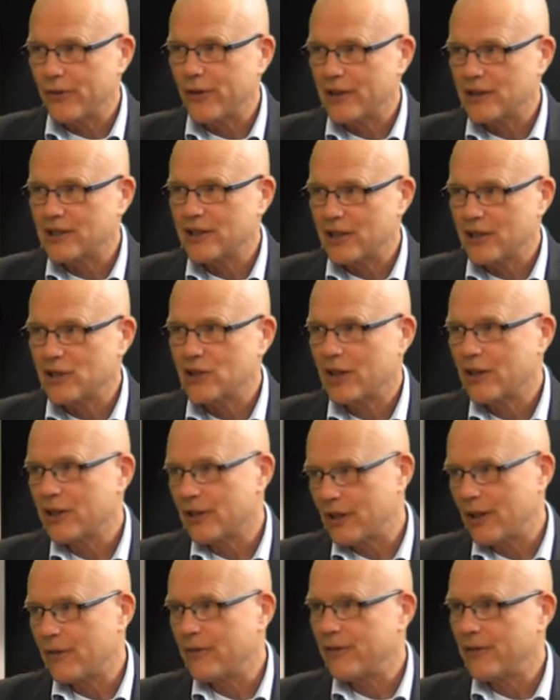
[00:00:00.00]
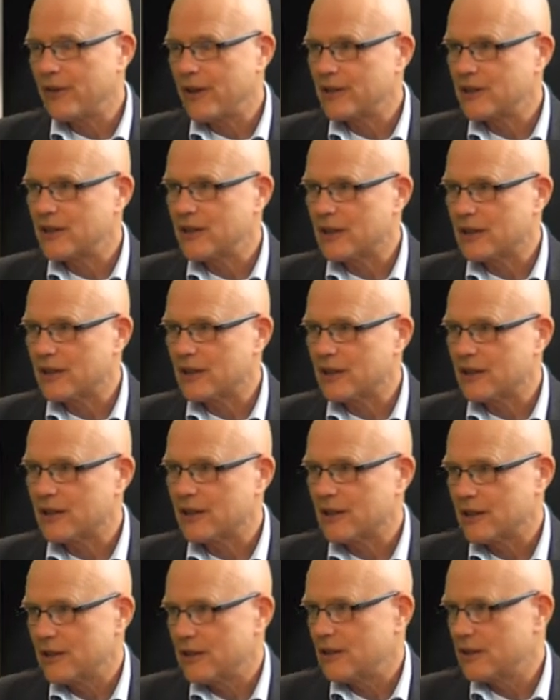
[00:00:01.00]
fighting each other, they're
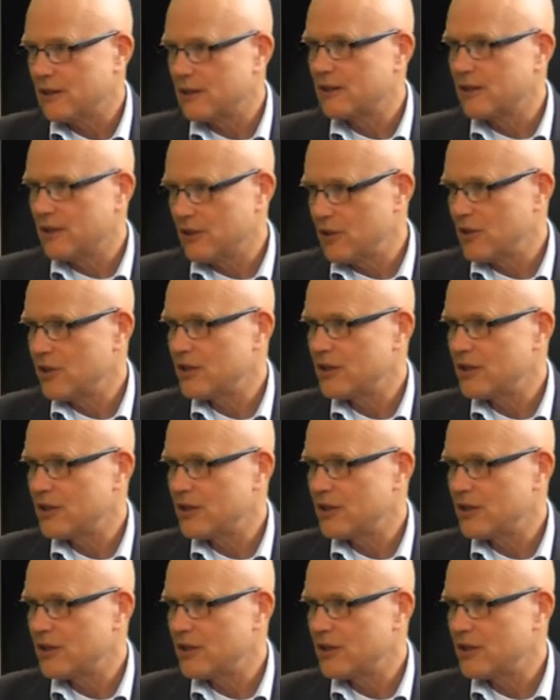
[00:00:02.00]
fighting, as you